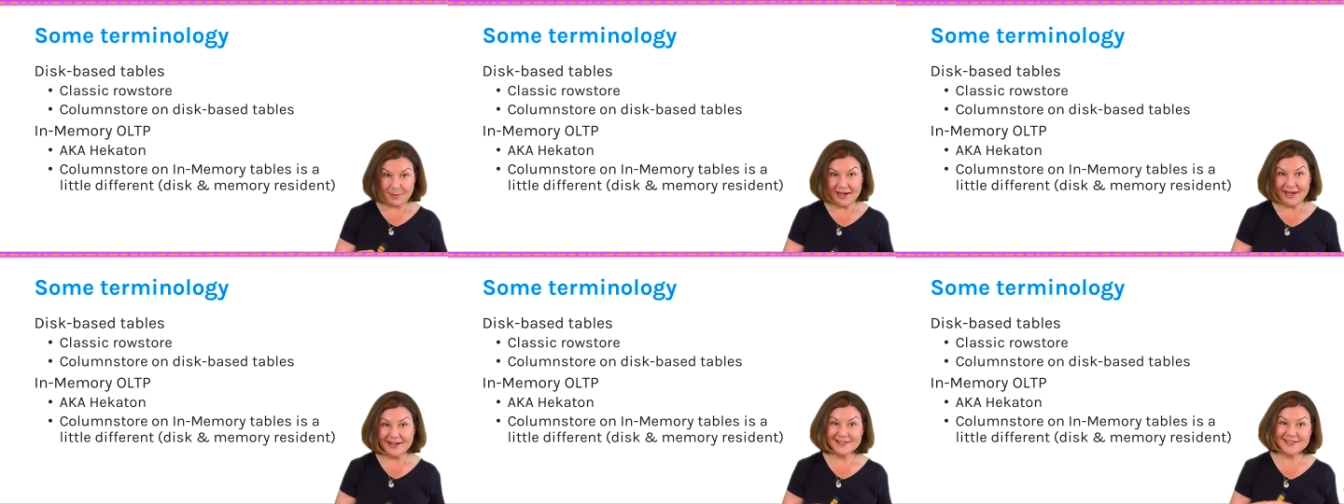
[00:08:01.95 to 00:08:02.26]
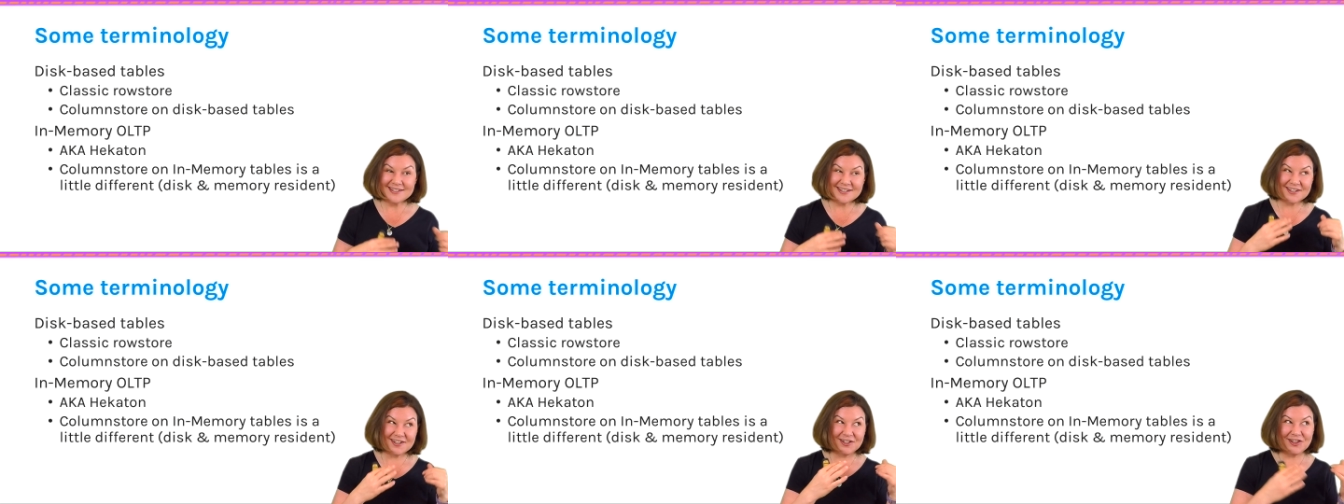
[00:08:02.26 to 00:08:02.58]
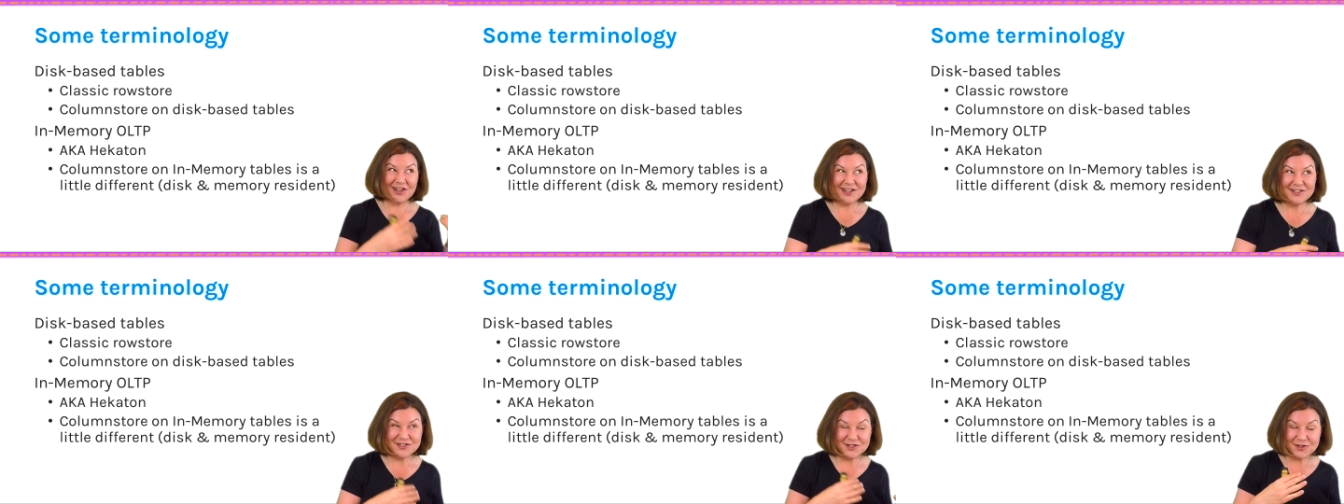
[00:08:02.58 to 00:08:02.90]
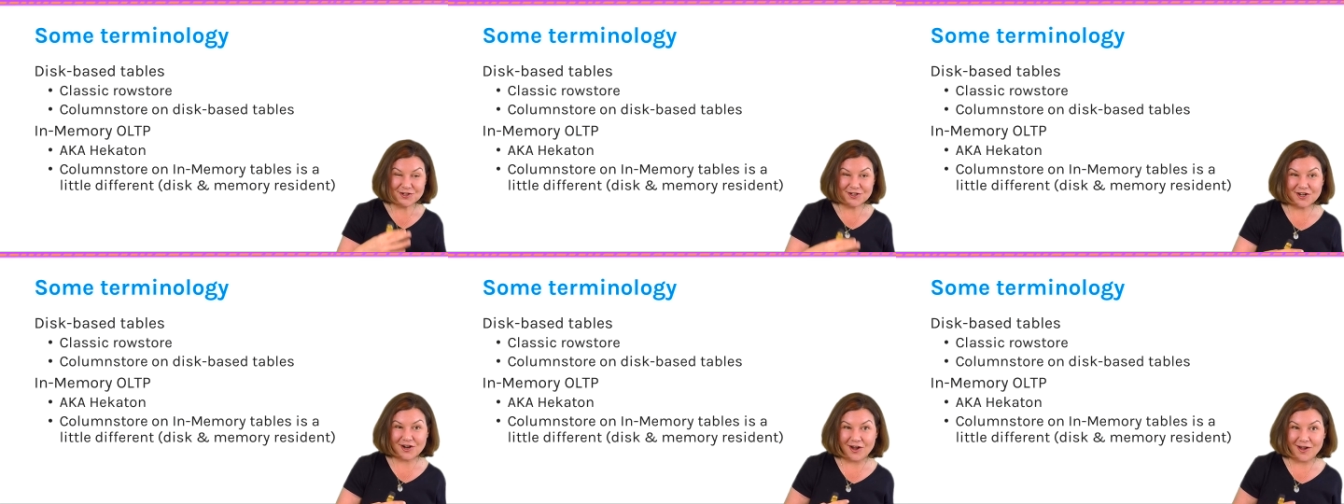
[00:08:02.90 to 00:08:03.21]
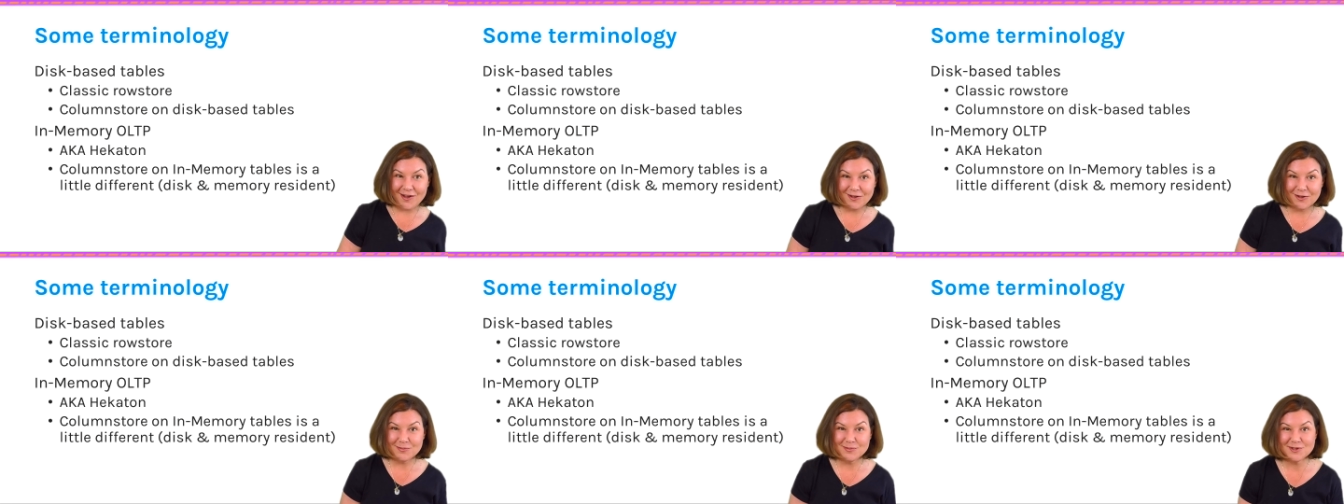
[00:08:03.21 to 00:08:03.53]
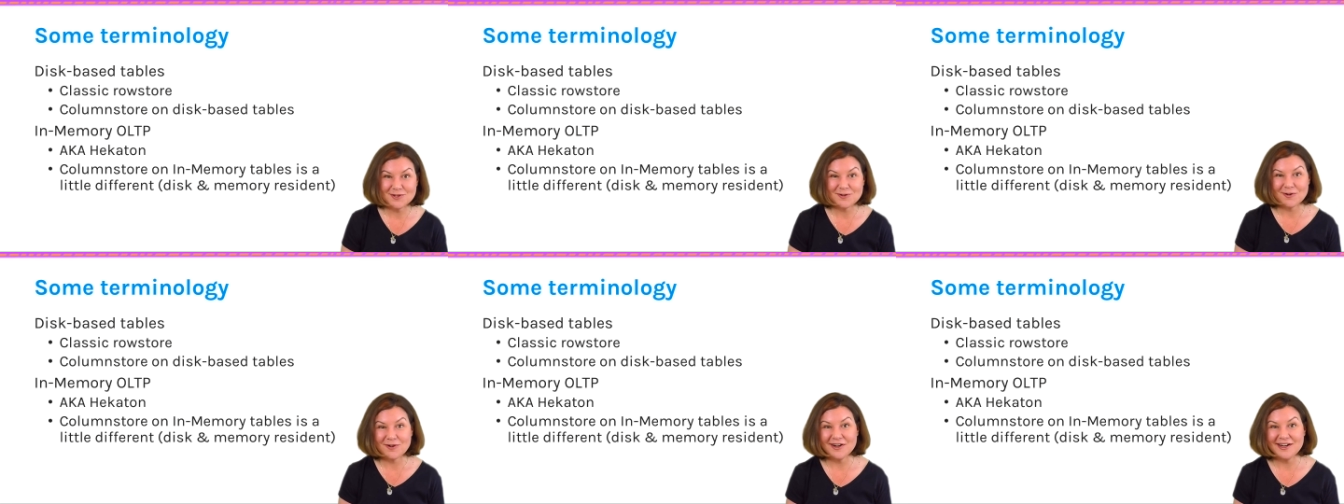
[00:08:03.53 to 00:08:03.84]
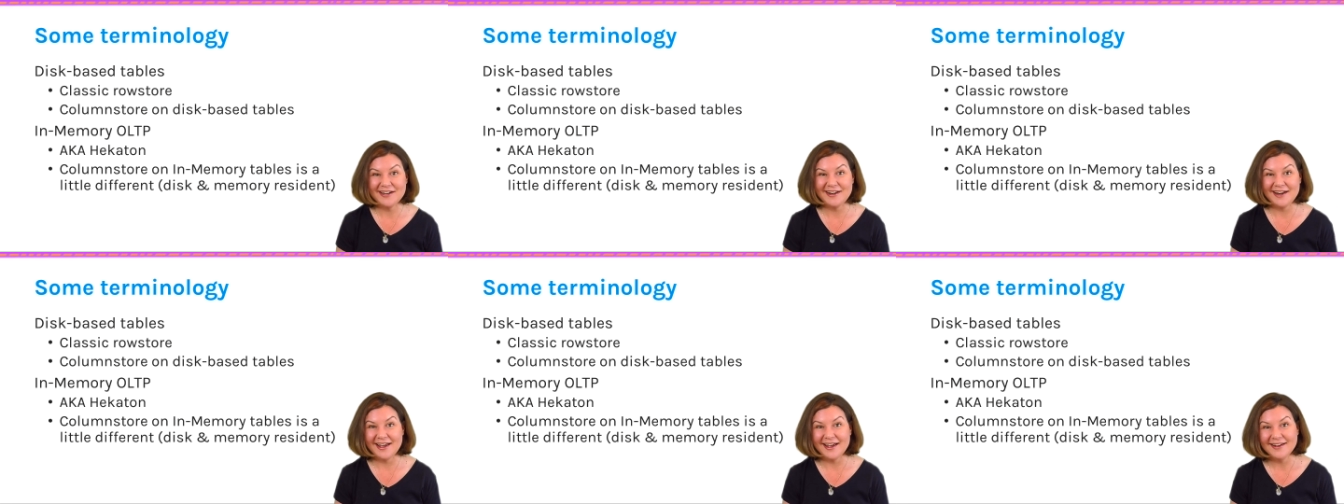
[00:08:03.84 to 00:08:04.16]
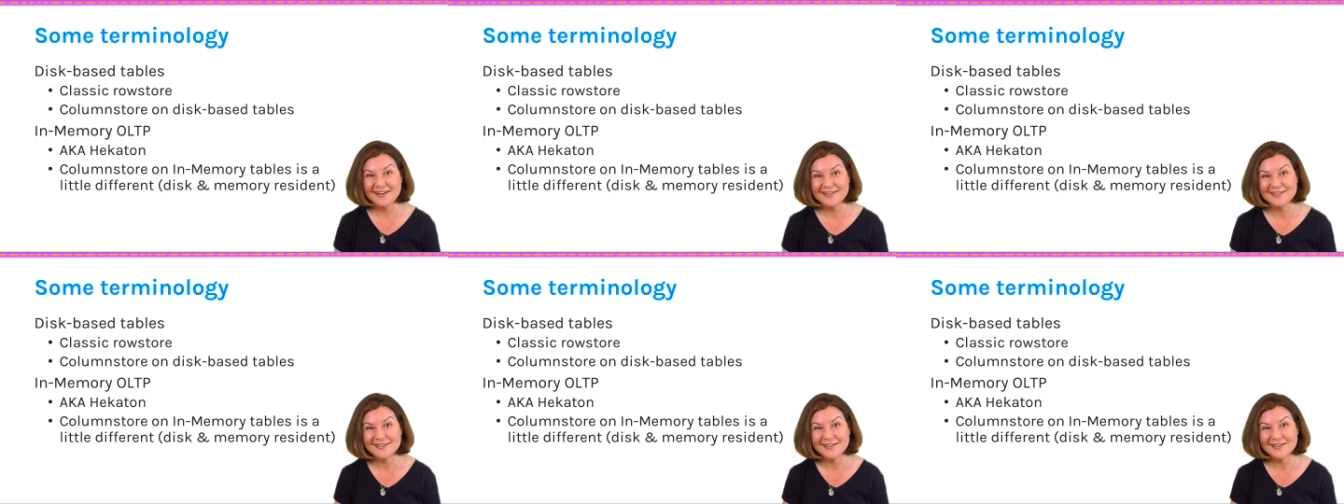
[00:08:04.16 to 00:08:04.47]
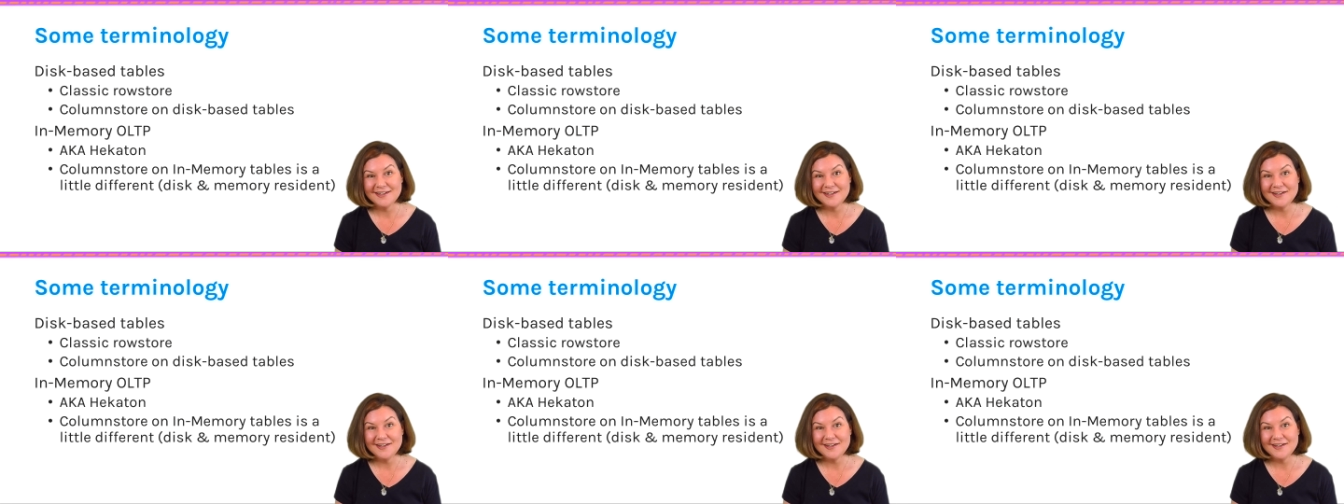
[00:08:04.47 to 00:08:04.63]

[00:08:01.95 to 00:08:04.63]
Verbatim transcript: based clustered column store index,